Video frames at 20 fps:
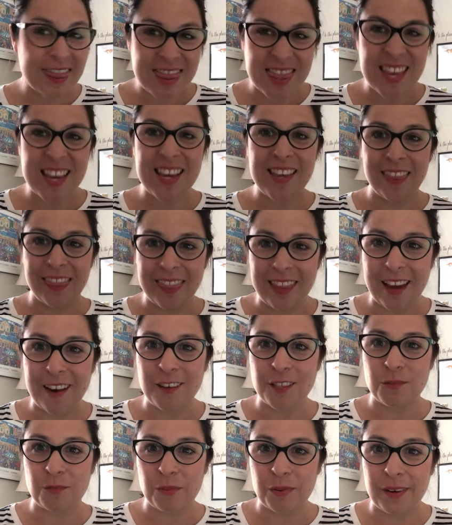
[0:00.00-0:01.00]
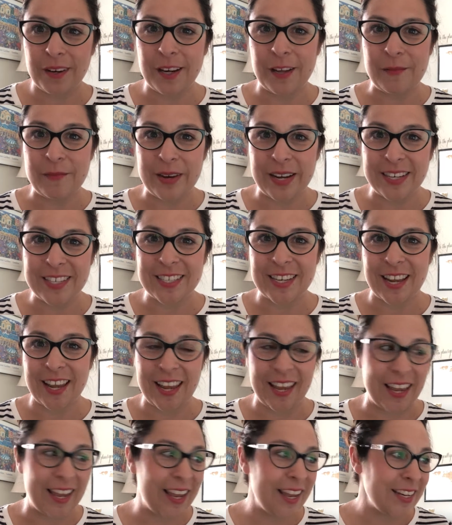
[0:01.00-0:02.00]
think that is pretty much
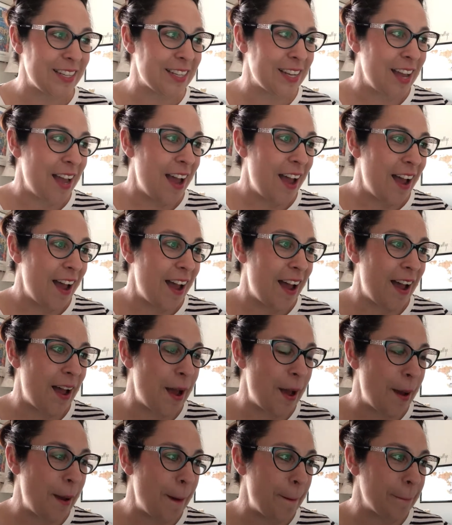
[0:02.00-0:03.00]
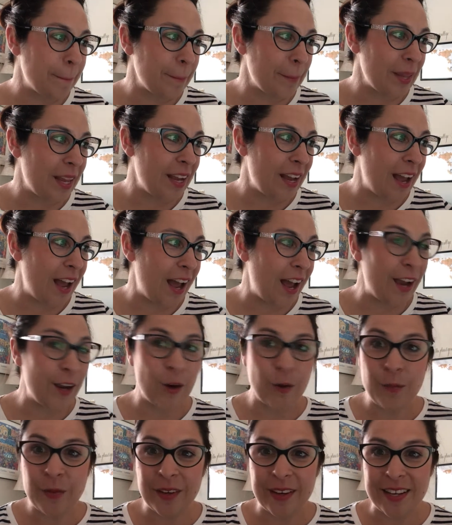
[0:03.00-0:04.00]
it. I
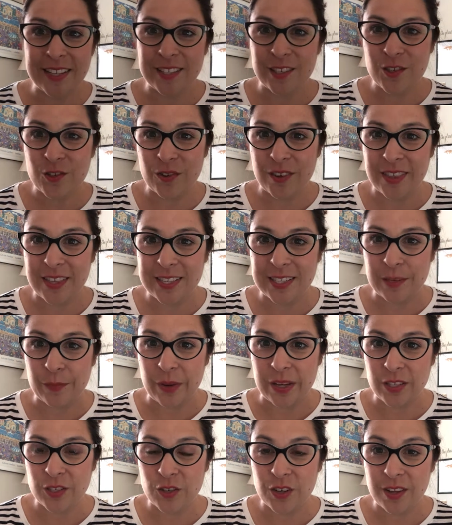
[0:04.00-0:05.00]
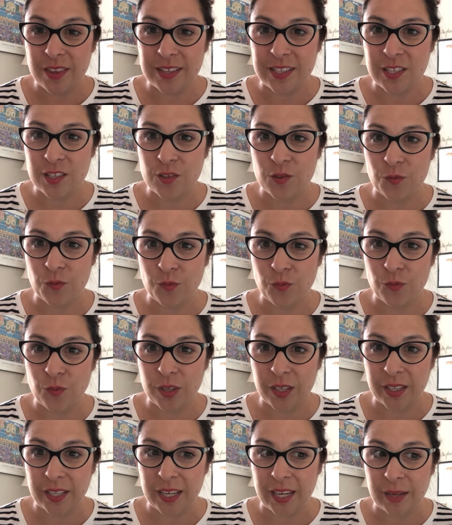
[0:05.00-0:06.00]
hope you guys enjoyed the semester. This is a
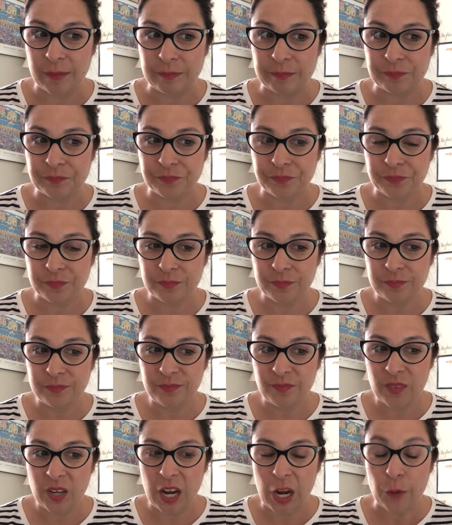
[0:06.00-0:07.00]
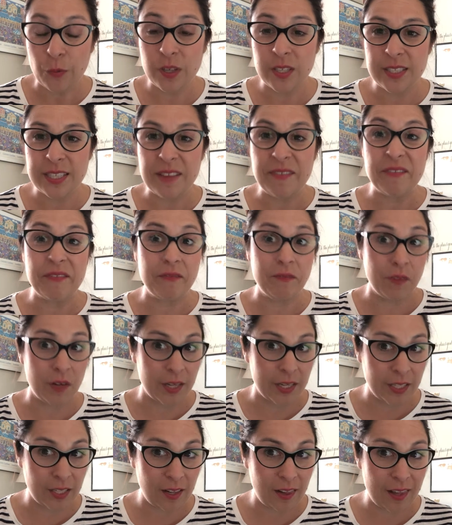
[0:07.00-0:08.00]
really, I wouldn't say
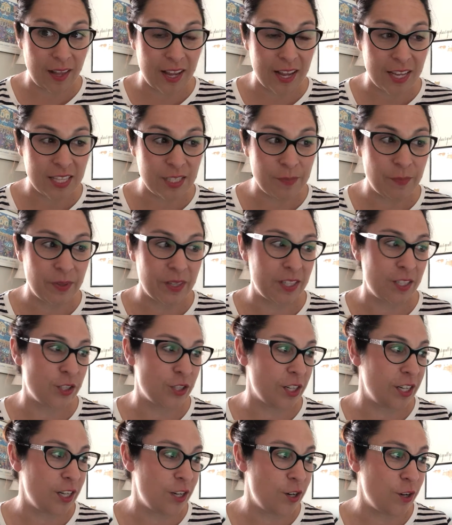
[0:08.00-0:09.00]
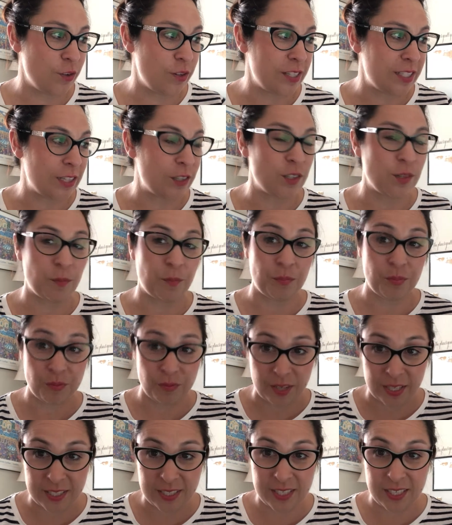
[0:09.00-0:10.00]
fun class, because you're going to notice how
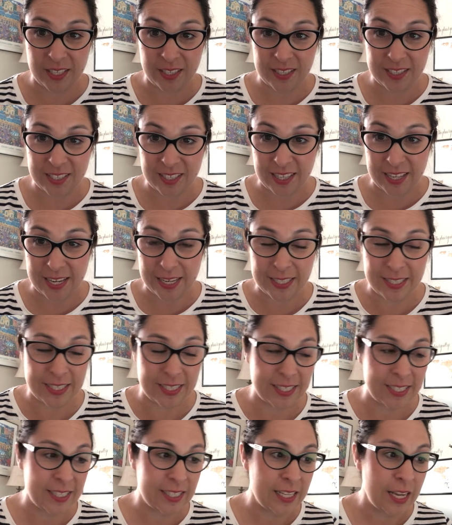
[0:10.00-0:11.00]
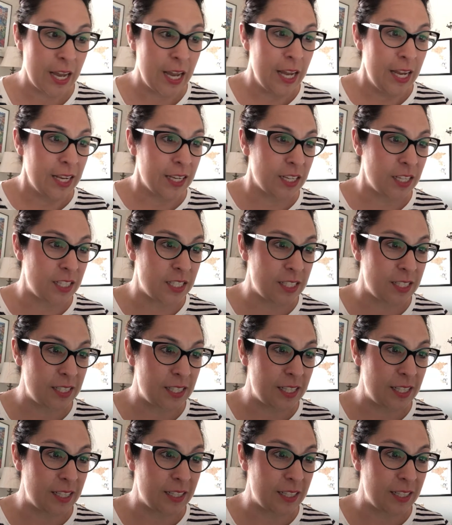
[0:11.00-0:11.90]
depressing this class is, because